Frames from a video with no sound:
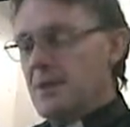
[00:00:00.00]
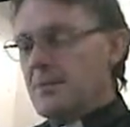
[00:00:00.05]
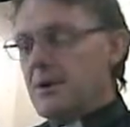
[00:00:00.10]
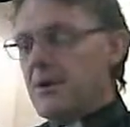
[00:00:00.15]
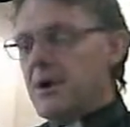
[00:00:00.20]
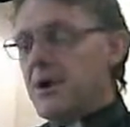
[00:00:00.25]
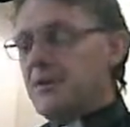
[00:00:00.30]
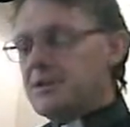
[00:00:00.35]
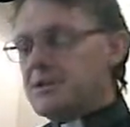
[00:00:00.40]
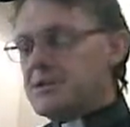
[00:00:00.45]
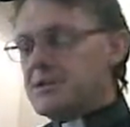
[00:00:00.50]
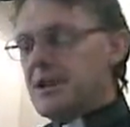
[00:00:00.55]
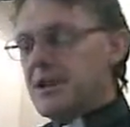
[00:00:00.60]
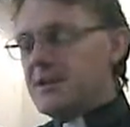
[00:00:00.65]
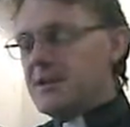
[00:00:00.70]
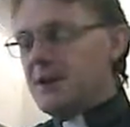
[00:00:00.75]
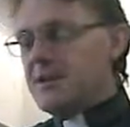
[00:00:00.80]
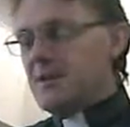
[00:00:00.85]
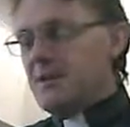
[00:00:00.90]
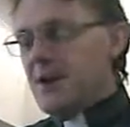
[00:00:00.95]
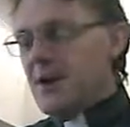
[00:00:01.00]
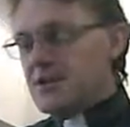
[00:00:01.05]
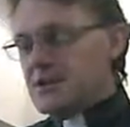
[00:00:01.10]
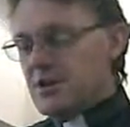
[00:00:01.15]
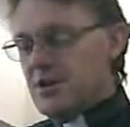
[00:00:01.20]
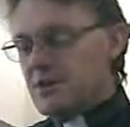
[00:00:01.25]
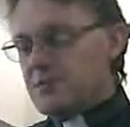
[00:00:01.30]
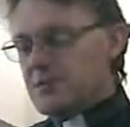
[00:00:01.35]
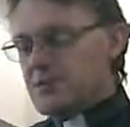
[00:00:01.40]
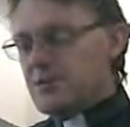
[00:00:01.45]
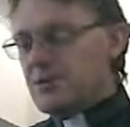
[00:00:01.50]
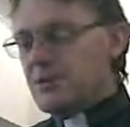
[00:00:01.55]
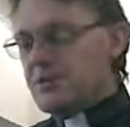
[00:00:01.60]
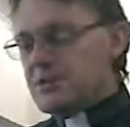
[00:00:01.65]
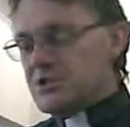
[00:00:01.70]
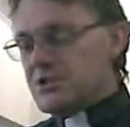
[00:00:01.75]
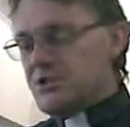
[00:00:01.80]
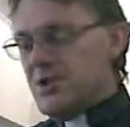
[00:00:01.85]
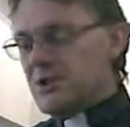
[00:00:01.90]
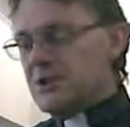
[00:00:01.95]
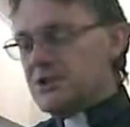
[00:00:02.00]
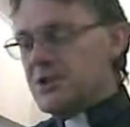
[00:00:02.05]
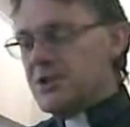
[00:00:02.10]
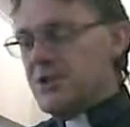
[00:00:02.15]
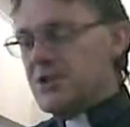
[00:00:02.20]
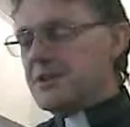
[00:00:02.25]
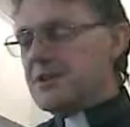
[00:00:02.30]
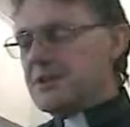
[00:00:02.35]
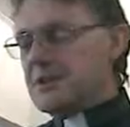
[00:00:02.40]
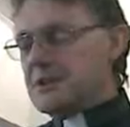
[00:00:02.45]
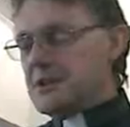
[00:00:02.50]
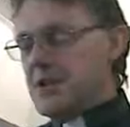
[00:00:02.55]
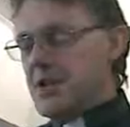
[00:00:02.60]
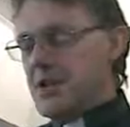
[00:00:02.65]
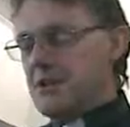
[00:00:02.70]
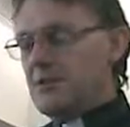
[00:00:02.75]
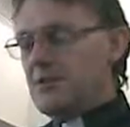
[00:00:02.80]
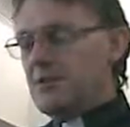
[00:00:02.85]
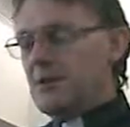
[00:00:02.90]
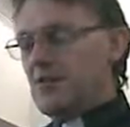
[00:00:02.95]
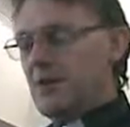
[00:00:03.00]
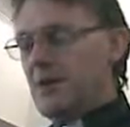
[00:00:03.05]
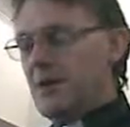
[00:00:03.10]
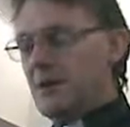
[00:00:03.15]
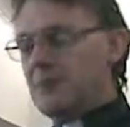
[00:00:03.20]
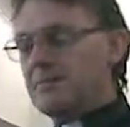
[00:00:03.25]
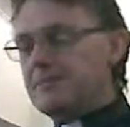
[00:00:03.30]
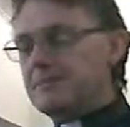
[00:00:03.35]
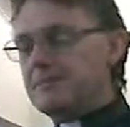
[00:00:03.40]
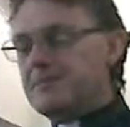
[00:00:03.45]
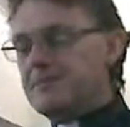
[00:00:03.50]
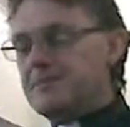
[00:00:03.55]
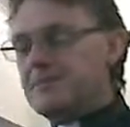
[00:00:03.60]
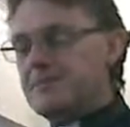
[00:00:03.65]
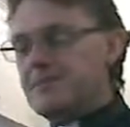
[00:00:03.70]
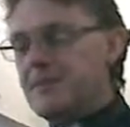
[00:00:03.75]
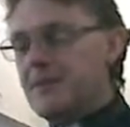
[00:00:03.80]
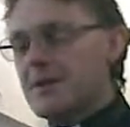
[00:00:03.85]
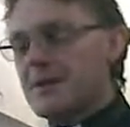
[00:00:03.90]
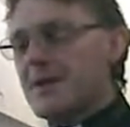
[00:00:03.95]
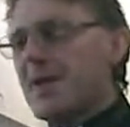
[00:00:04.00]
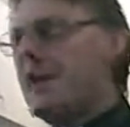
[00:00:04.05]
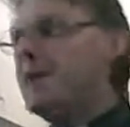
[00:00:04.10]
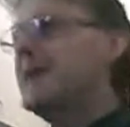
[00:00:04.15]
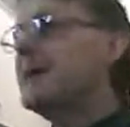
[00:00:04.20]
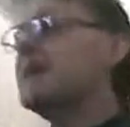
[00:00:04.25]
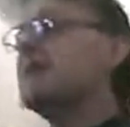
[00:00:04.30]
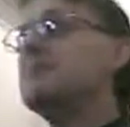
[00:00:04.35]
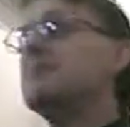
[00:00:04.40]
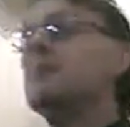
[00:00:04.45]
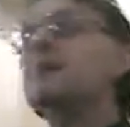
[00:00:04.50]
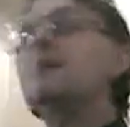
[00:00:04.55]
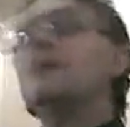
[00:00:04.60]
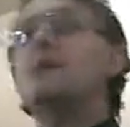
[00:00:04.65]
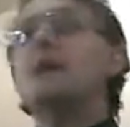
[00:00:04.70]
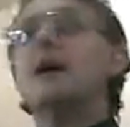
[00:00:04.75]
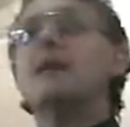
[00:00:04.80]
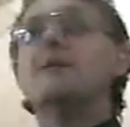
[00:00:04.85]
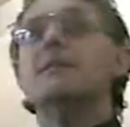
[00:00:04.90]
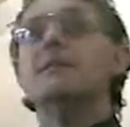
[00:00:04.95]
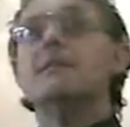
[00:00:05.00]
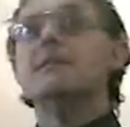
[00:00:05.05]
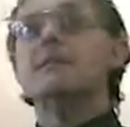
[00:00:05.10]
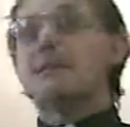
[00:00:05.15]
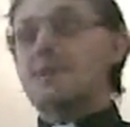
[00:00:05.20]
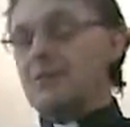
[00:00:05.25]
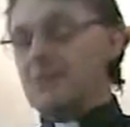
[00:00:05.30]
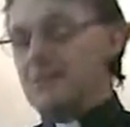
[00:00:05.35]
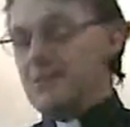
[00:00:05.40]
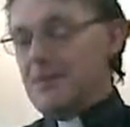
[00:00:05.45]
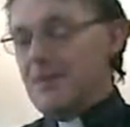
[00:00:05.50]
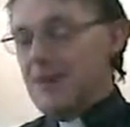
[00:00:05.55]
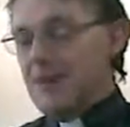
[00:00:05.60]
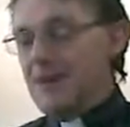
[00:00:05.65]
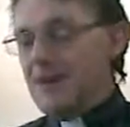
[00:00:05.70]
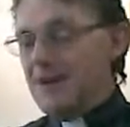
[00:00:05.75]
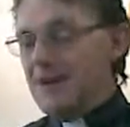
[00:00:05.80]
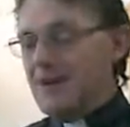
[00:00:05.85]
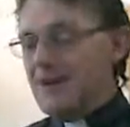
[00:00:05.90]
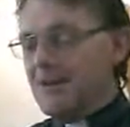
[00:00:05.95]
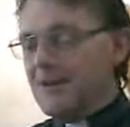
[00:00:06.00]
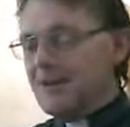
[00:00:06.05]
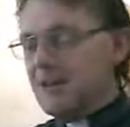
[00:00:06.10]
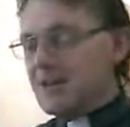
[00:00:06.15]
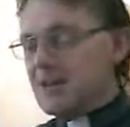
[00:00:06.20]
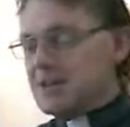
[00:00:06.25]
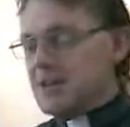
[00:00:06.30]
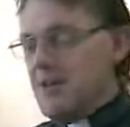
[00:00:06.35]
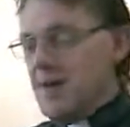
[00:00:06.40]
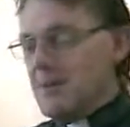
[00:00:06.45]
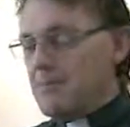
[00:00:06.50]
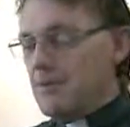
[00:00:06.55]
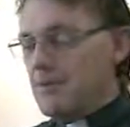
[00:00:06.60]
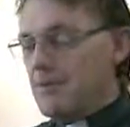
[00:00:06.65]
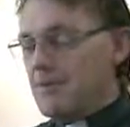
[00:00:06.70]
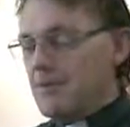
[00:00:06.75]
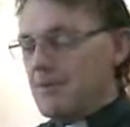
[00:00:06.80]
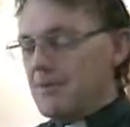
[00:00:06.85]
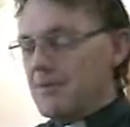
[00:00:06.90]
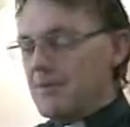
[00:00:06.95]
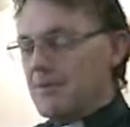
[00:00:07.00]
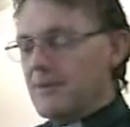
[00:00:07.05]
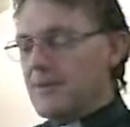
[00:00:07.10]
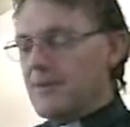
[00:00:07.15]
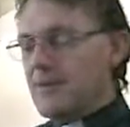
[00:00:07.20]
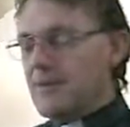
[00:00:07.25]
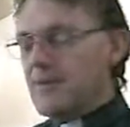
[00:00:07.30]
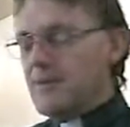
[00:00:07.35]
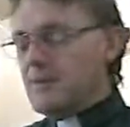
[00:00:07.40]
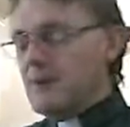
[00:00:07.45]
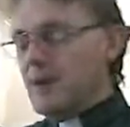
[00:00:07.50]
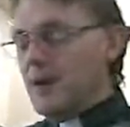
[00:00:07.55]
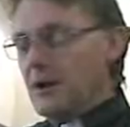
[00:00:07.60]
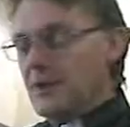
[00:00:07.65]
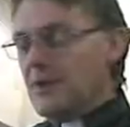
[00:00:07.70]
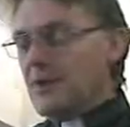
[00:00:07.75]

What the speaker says: But I have to say that there are times when I struggle to understand women and how they communicate. I do. For example, I'm going